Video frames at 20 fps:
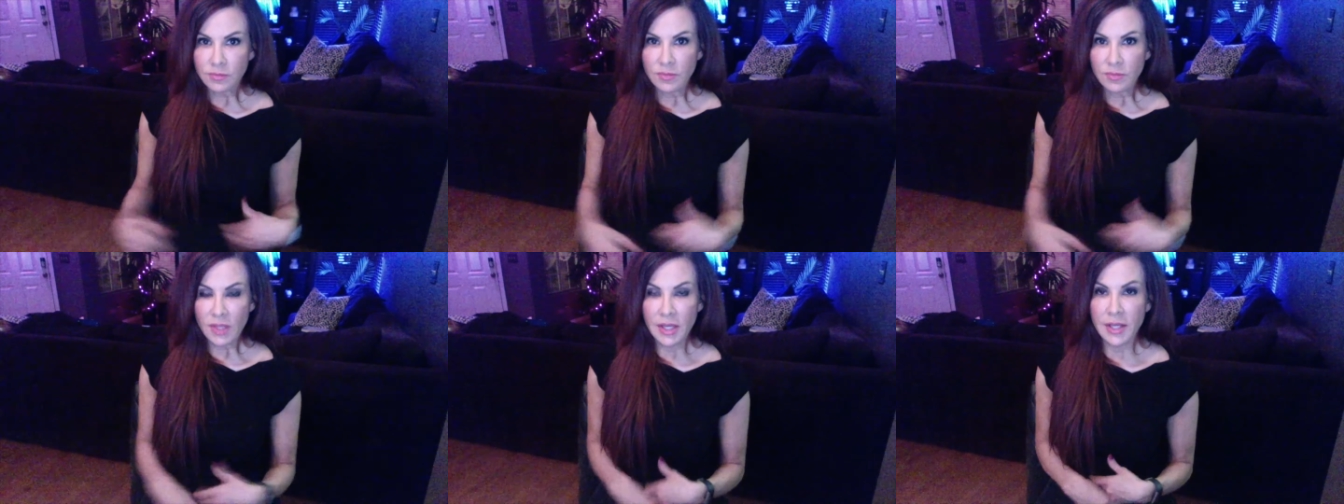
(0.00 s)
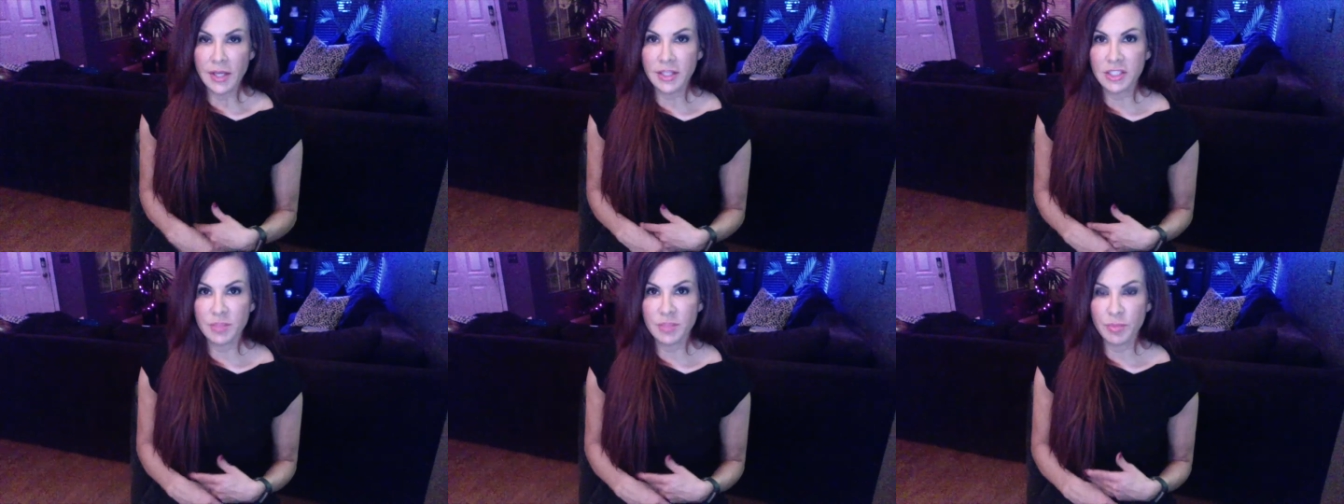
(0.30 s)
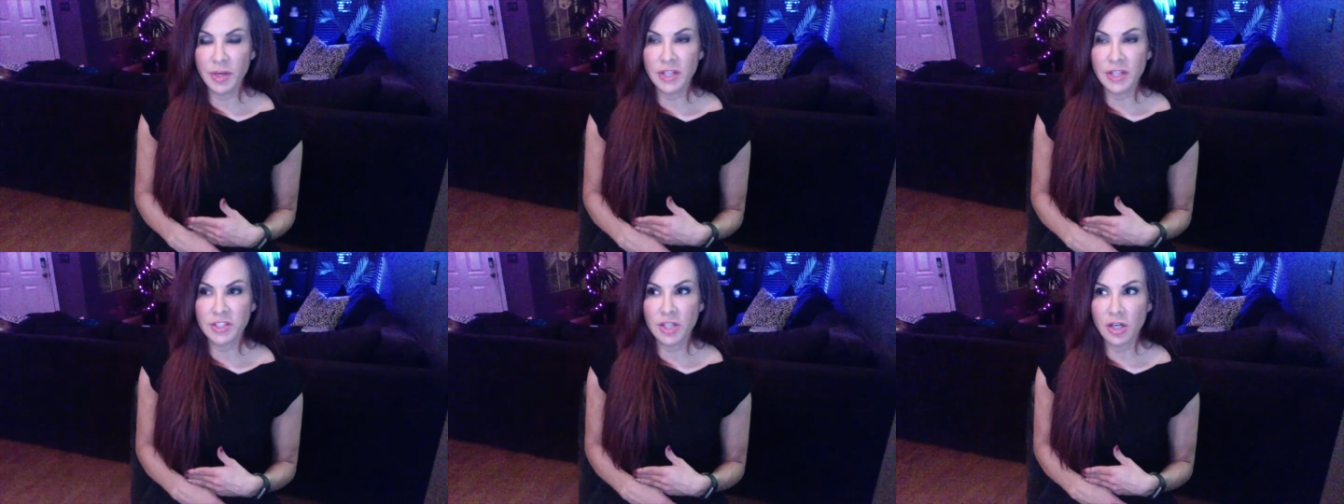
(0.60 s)

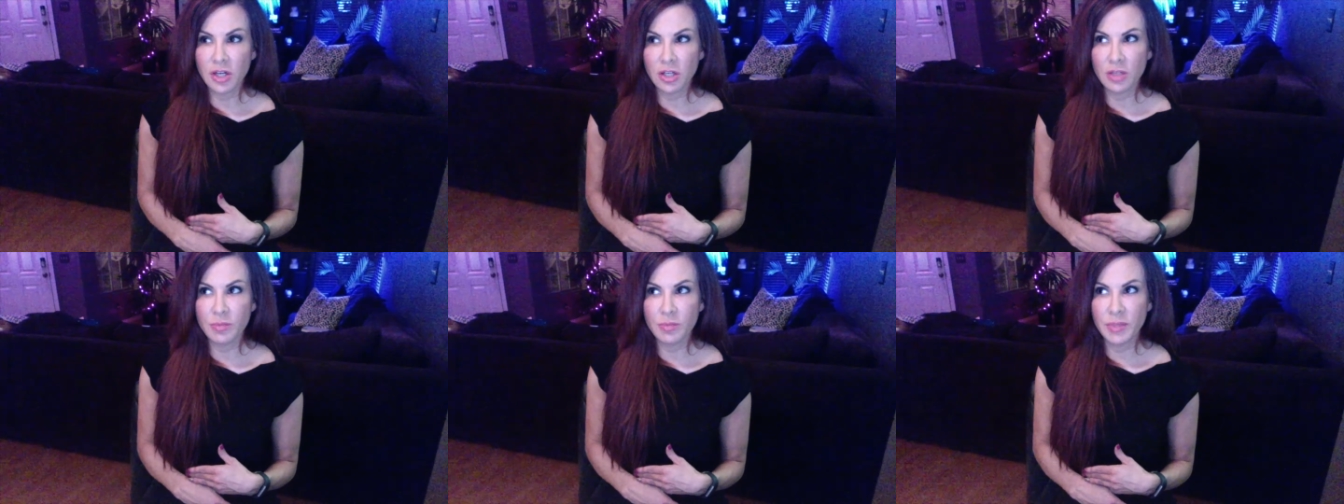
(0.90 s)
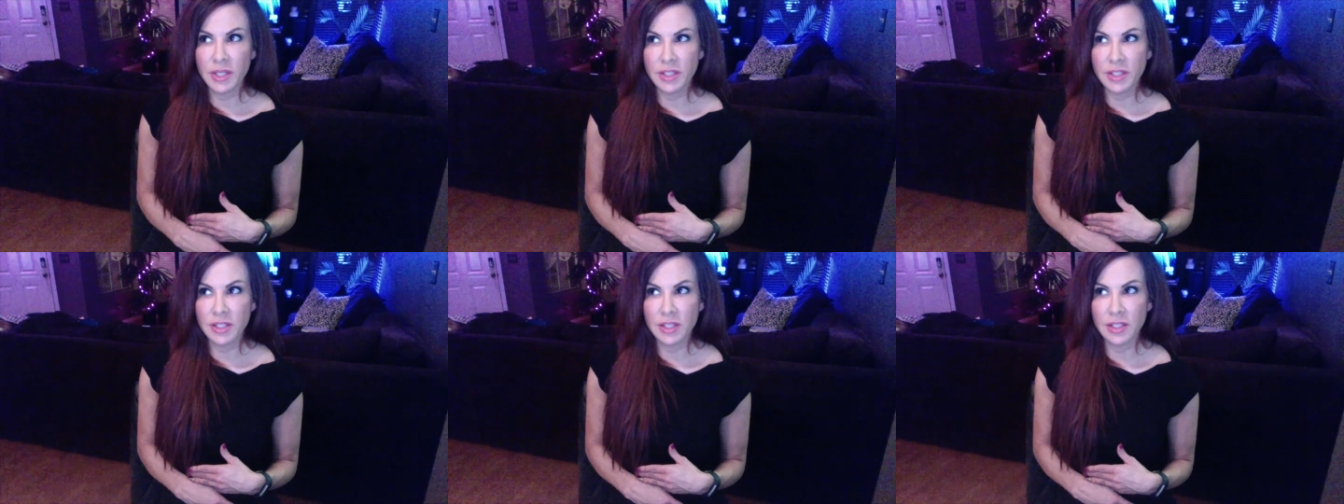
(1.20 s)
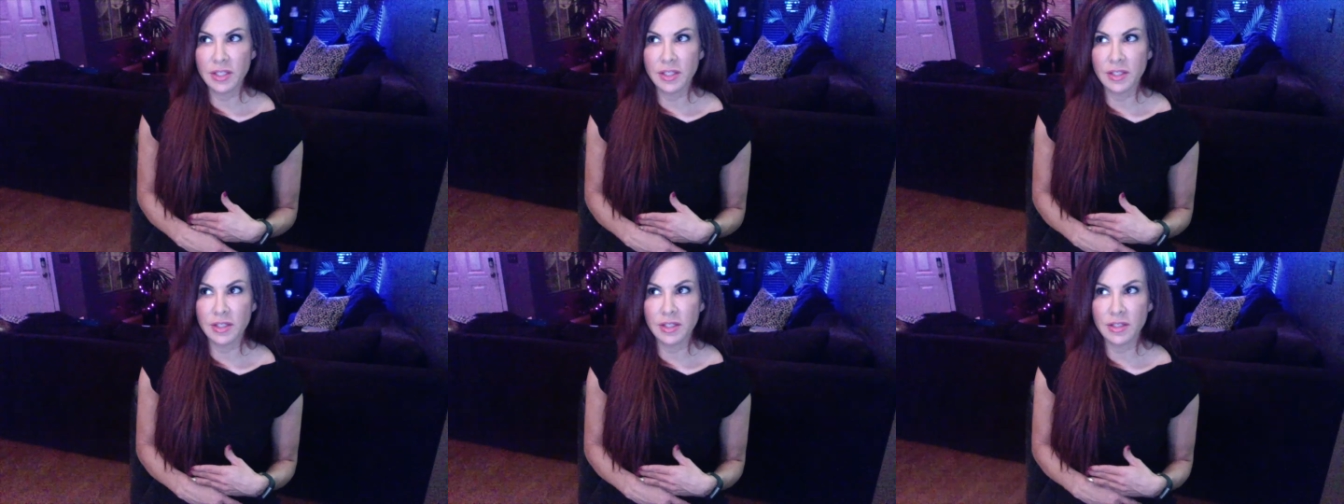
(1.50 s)
express our
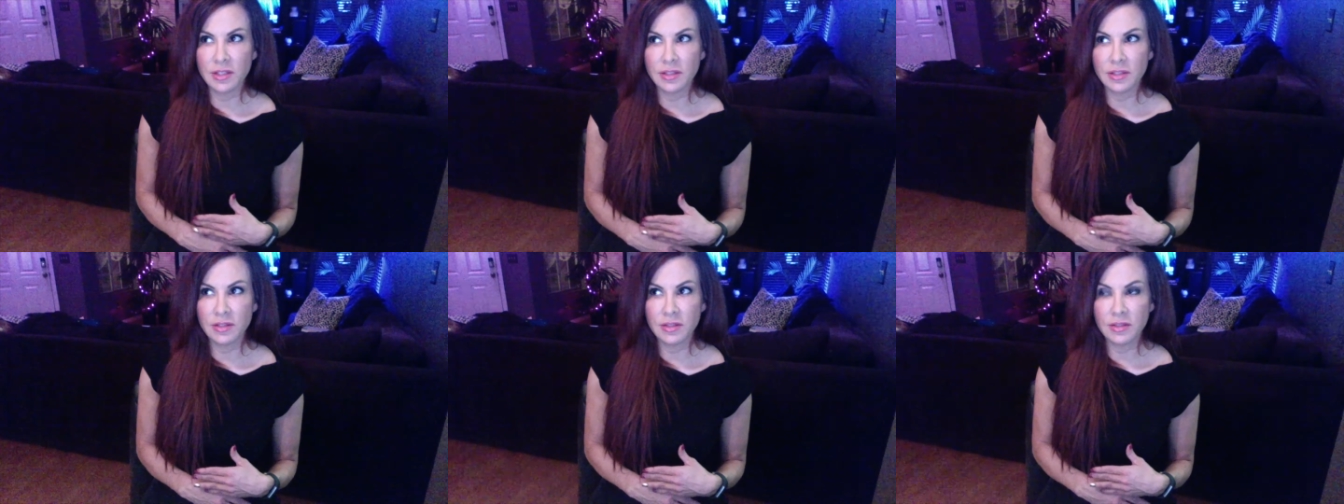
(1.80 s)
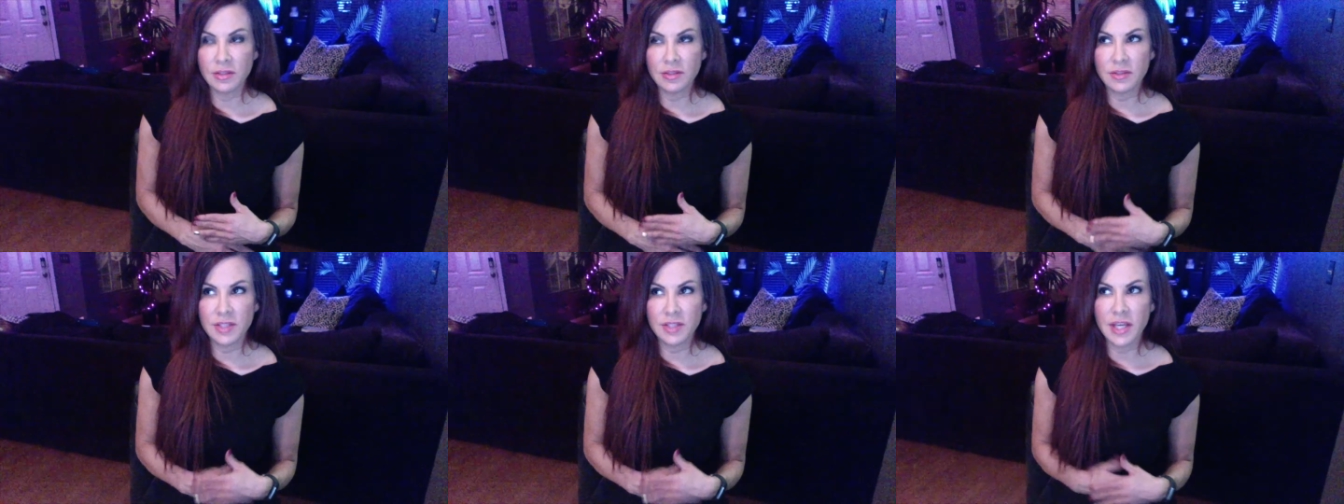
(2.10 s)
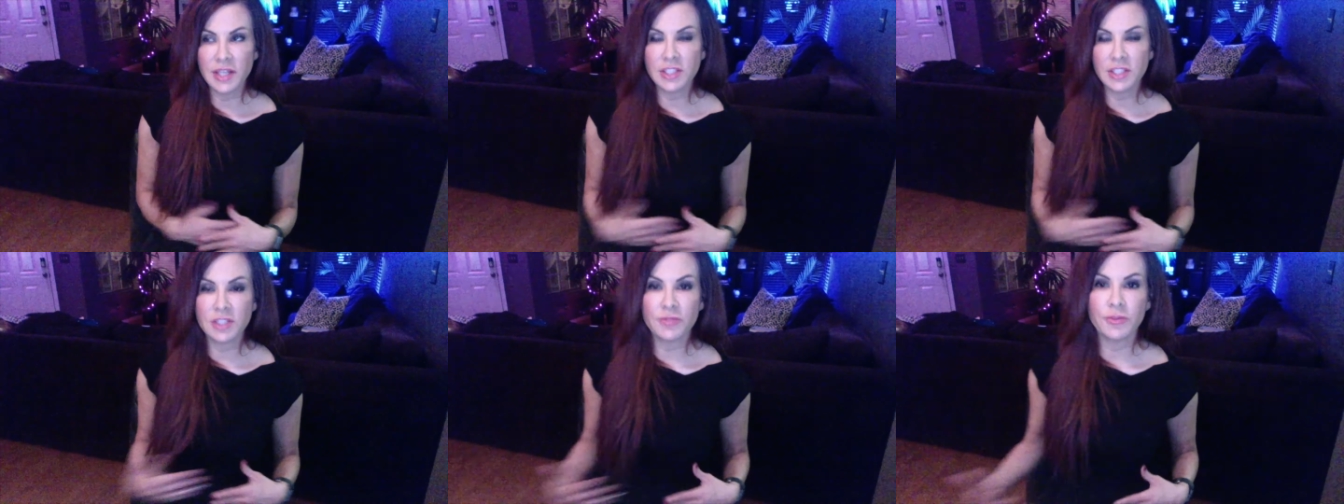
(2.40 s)
opinion
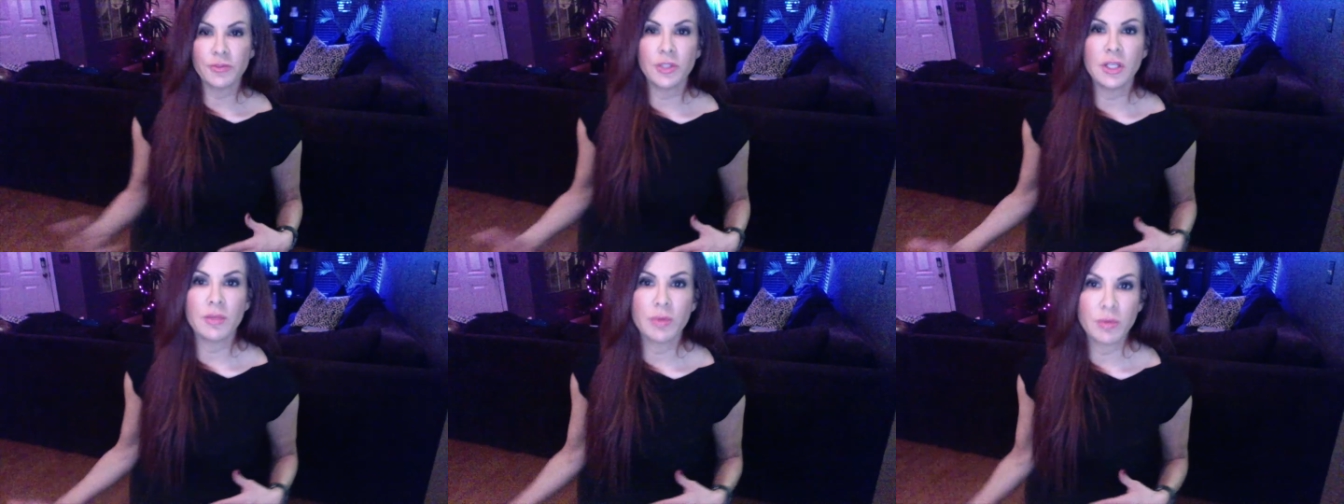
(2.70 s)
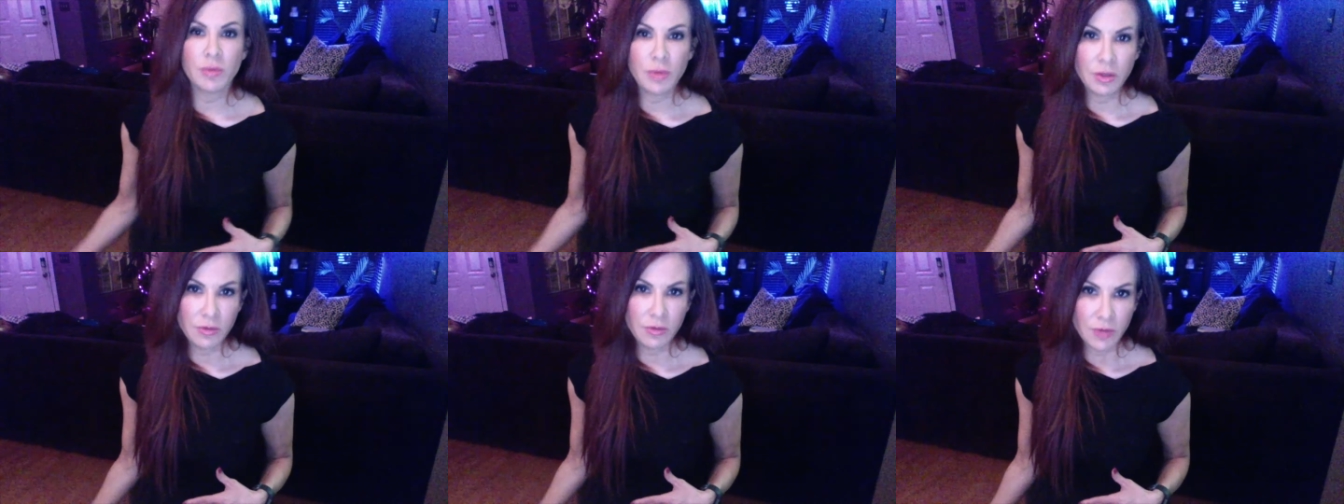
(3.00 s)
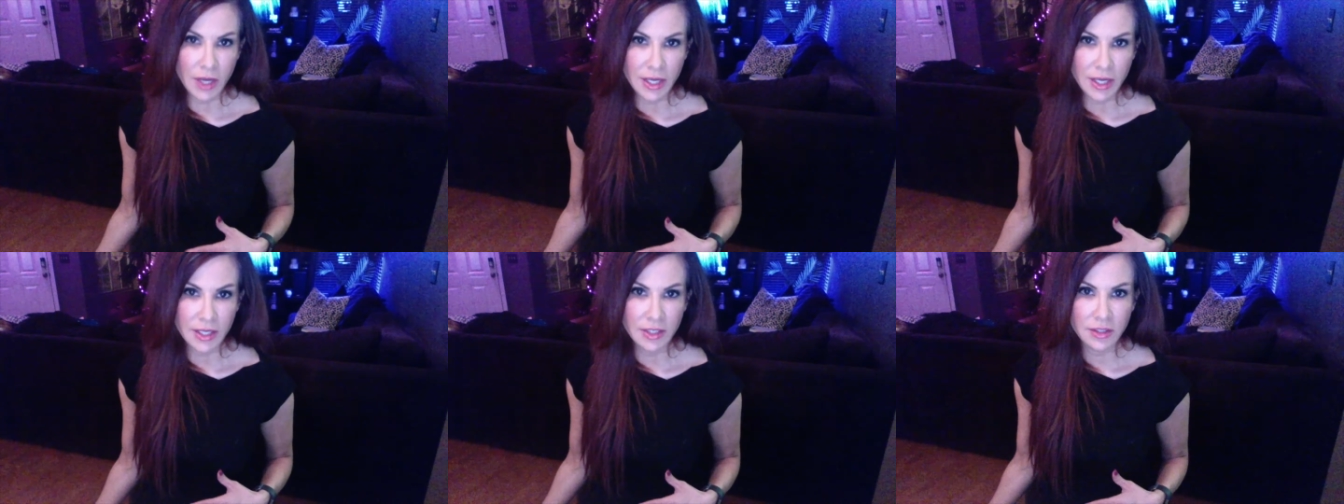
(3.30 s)
tastefully when we're
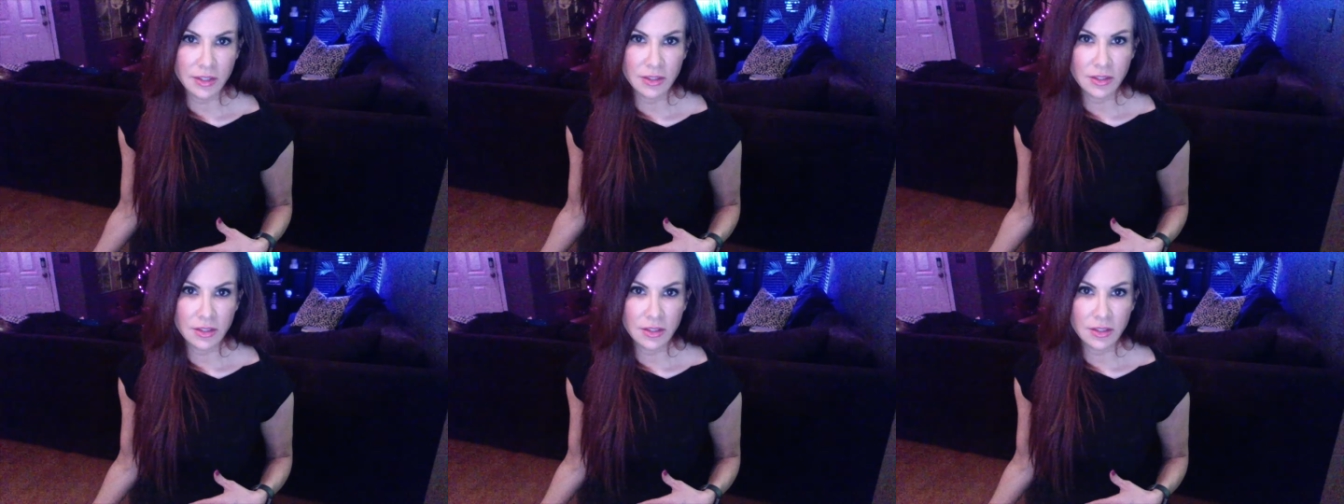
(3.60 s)
right,